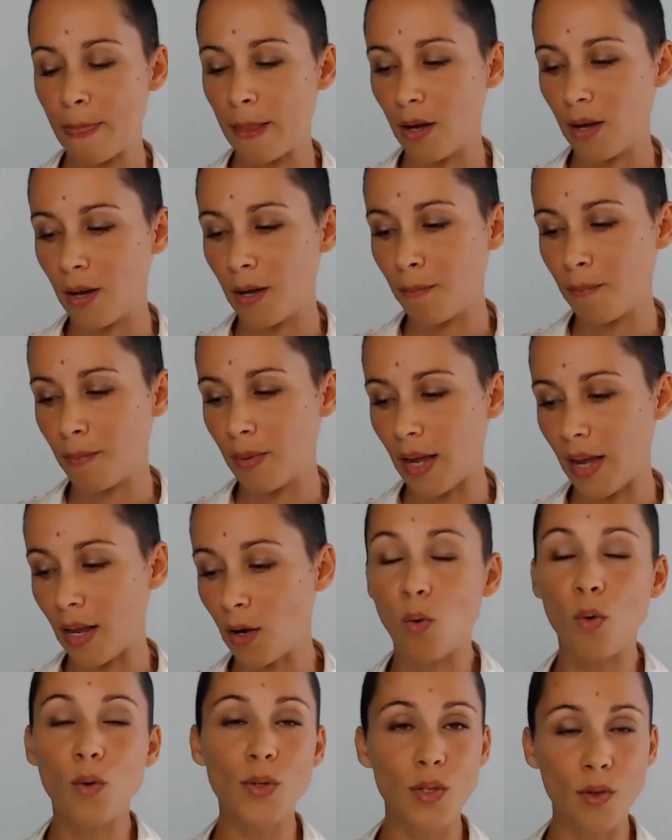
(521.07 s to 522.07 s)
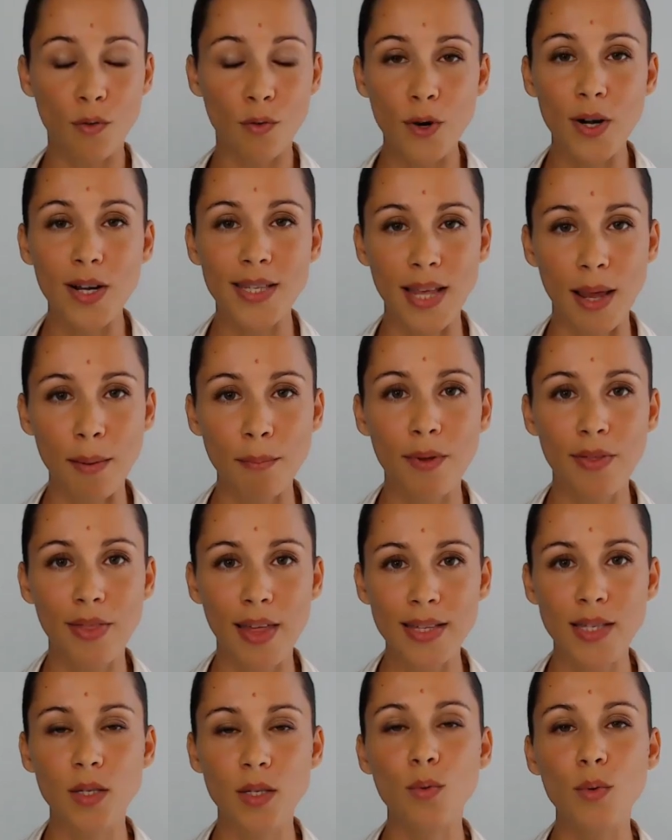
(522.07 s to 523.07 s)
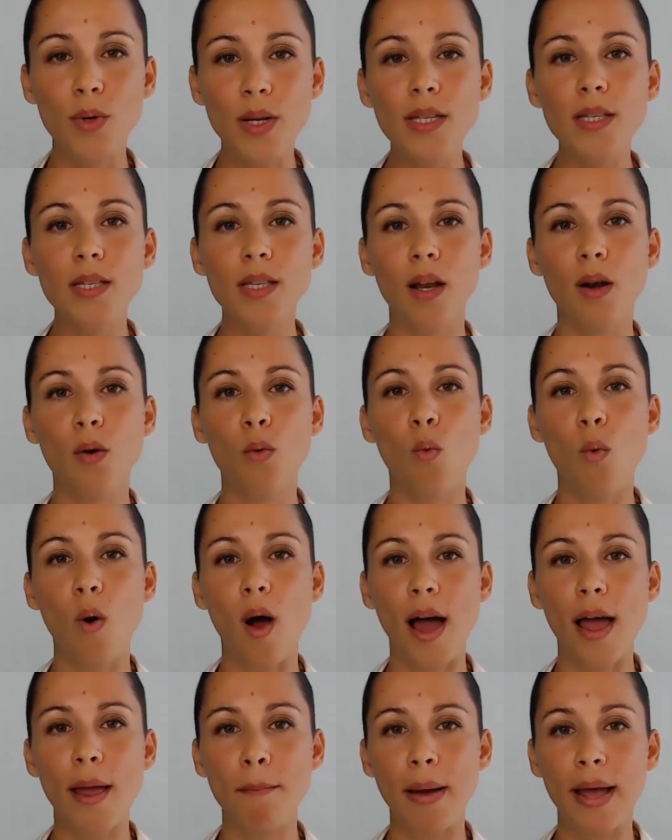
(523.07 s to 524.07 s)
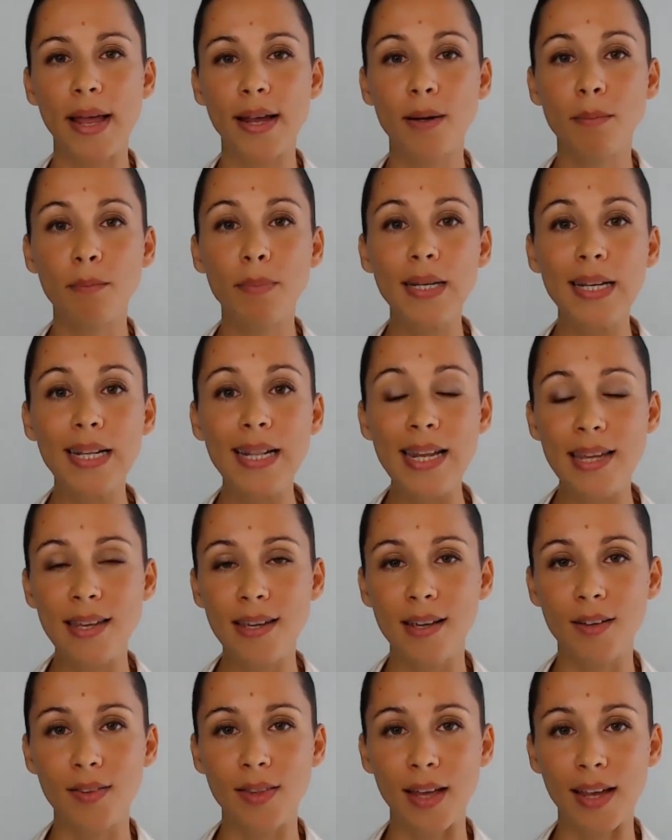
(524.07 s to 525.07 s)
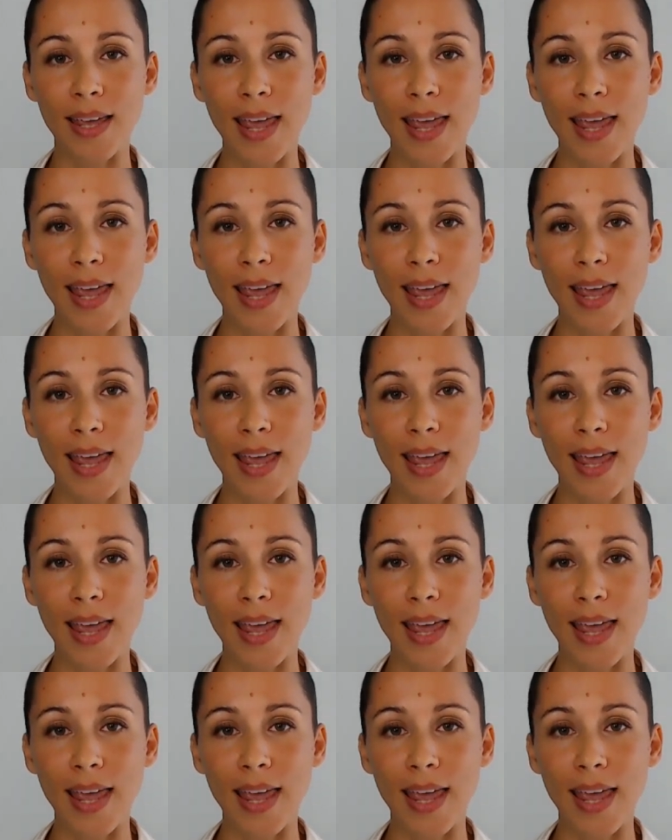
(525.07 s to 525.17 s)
And also, for example, that's the reason why my Completely Healed